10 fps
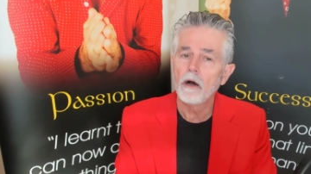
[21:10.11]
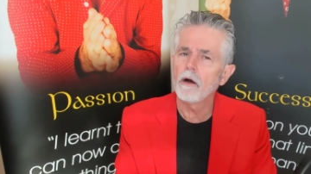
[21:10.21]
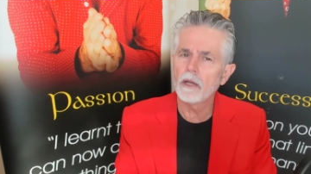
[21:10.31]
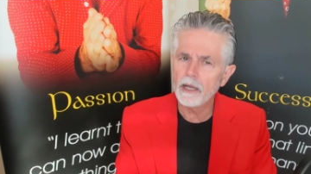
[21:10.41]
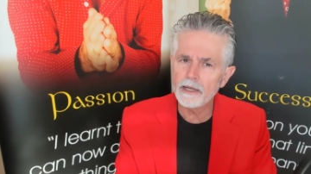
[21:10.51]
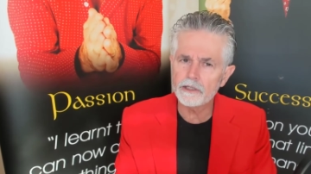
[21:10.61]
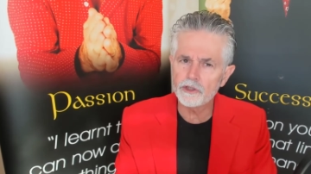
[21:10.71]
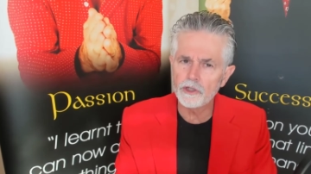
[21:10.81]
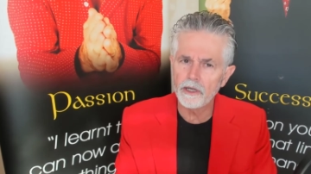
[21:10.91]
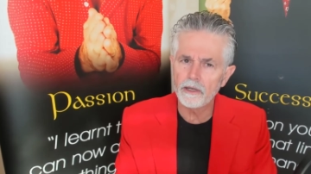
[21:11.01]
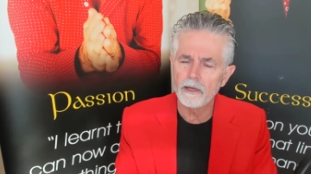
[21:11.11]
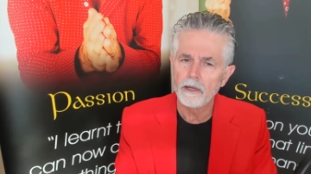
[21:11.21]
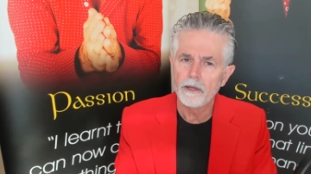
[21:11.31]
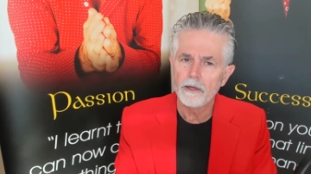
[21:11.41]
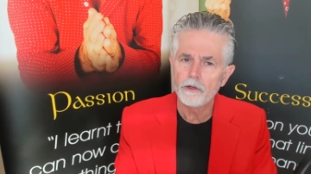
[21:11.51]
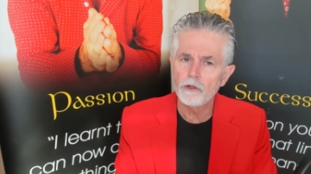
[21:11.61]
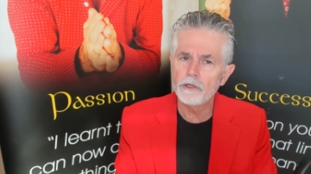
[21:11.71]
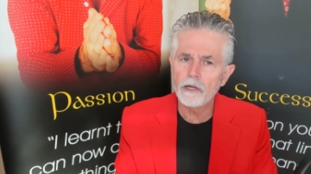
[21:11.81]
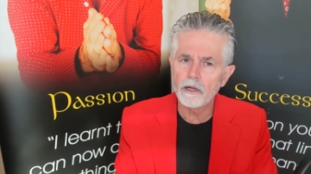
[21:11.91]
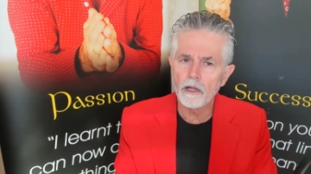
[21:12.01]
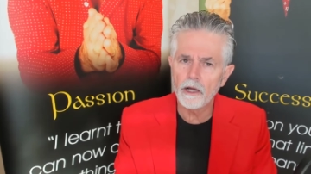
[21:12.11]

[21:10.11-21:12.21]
last year you didn't